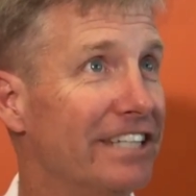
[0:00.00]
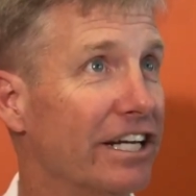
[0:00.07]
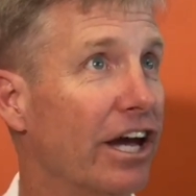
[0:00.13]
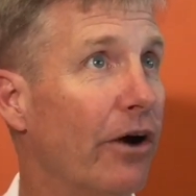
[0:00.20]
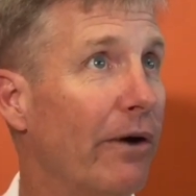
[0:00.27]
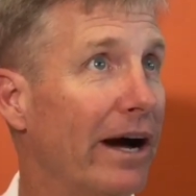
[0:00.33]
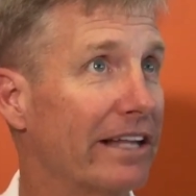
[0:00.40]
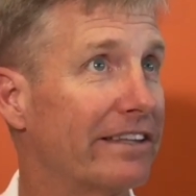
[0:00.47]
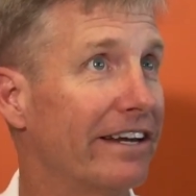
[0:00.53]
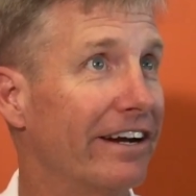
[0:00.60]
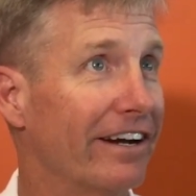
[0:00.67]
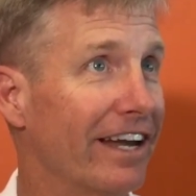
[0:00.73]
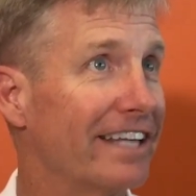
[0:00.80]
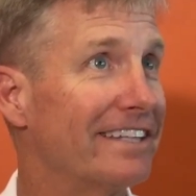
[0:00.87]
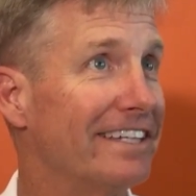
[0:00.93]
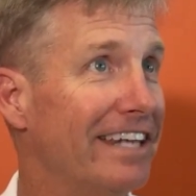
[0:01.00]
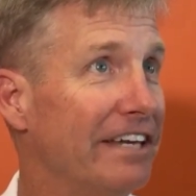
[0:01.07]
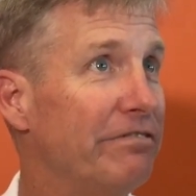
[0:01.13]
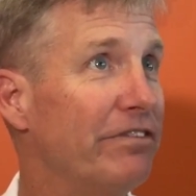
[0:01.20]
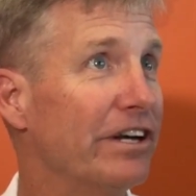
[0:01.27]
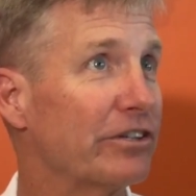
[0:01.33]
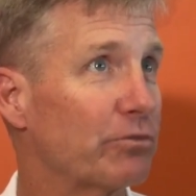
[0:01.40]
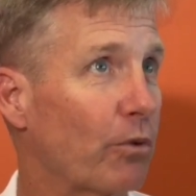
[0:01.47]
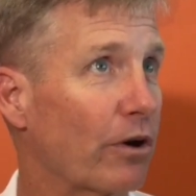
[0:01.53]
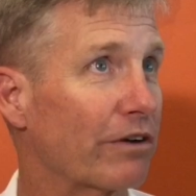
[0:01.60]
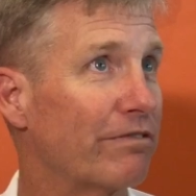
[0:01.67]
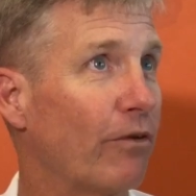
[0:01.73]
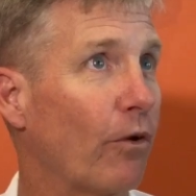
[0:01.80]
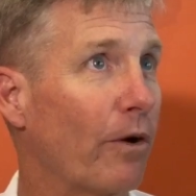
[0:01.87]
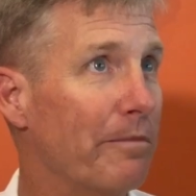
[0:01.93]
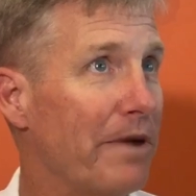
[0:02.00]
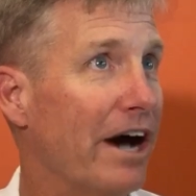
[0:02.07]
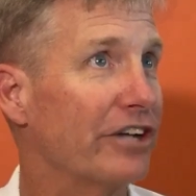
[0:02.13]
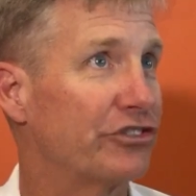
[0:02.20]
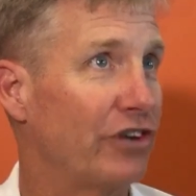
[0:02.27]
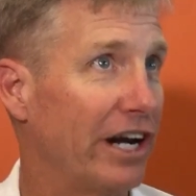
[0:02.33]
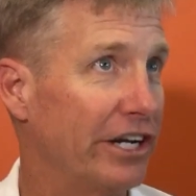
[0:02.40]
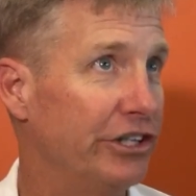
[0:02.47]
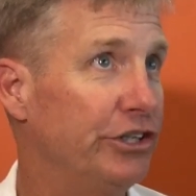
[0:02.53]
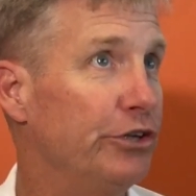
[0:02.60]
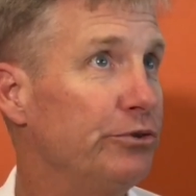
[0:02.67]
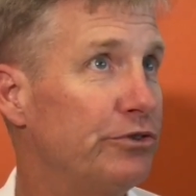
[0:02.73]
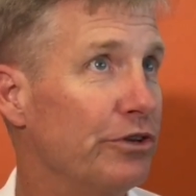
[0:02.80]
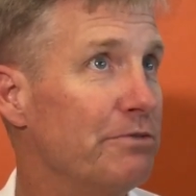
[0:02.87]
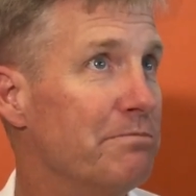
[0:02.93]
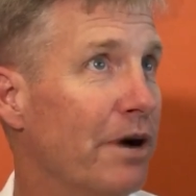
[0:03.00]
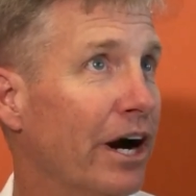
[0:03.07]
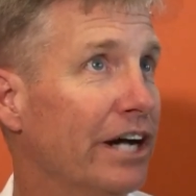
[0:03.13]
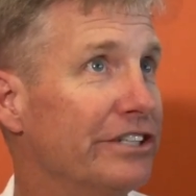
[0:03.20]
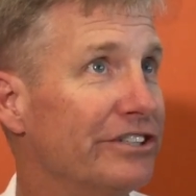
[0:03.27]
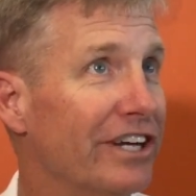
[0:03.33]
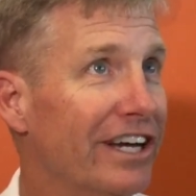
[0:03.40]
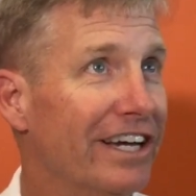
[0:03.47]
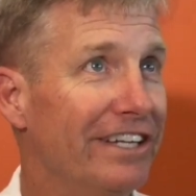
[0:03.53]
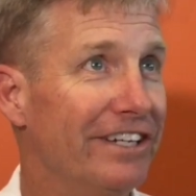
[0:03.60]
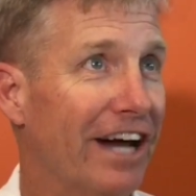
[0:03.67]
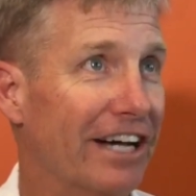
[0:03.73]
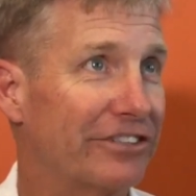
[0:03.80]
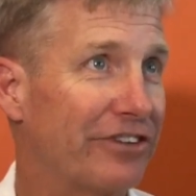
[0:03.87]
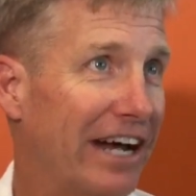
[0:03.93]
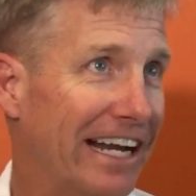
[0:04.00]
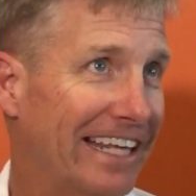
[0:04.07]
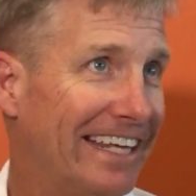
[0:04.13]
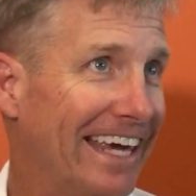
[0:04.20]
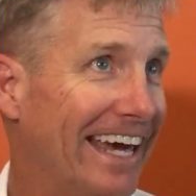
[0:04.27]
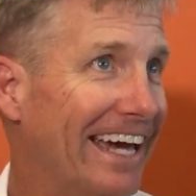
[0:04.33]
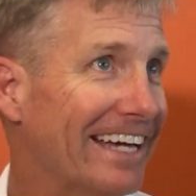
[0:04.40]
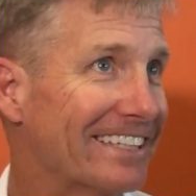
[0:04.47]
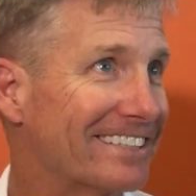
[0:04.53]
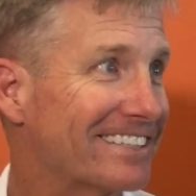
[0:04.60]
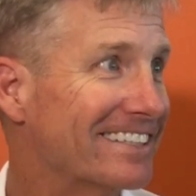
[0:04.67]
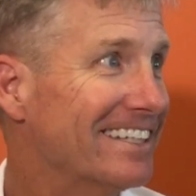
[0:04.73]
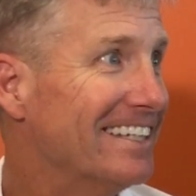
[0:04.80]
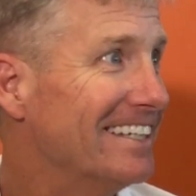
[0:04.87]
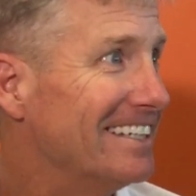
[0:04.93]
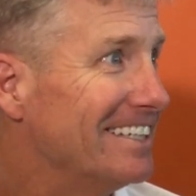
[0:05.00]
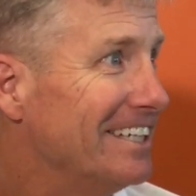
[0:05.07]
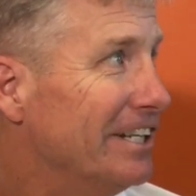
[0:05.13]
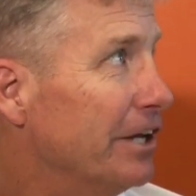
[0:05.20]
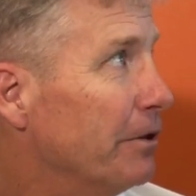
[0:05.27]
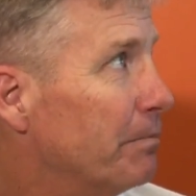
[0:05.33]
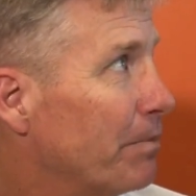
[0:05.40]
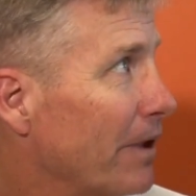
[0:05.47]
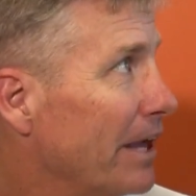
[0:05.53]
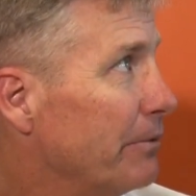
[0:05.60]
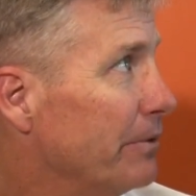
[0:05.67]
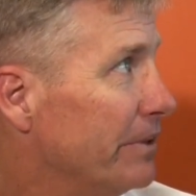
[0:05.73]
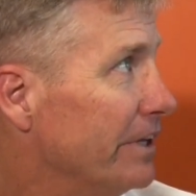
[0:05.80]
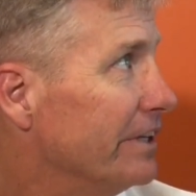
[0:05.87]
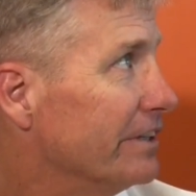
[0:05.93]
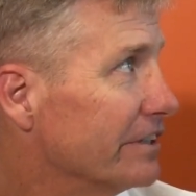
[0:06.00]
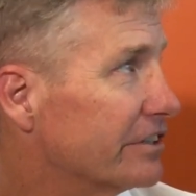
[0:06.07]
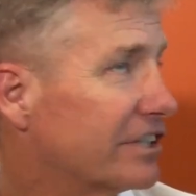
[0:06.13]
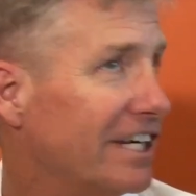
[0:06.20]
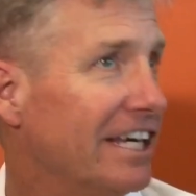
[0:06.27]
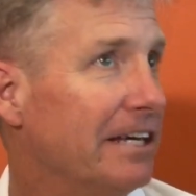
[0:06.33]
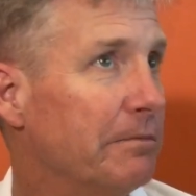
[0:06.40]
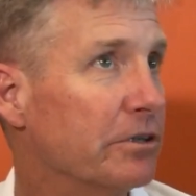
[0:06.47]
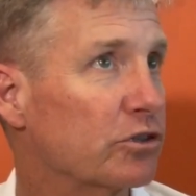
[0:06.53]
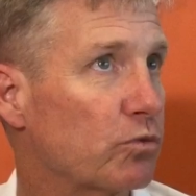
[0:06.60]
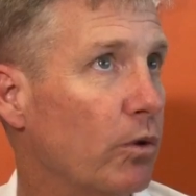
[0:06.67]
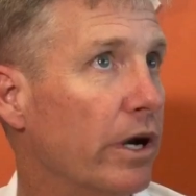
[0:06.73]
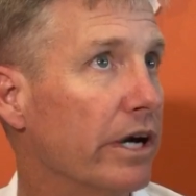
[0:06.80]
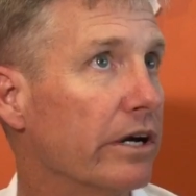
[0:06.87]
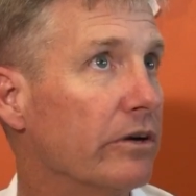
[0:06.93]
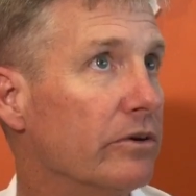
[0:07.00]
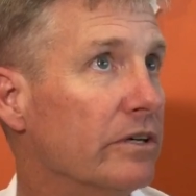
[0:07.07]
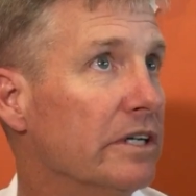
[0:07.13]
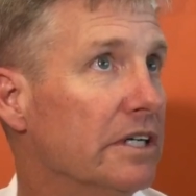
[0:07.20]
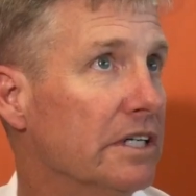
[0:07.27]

go out there and let the defense work for him, not try to do too much, not try to guess, you know, play within the scheme as well.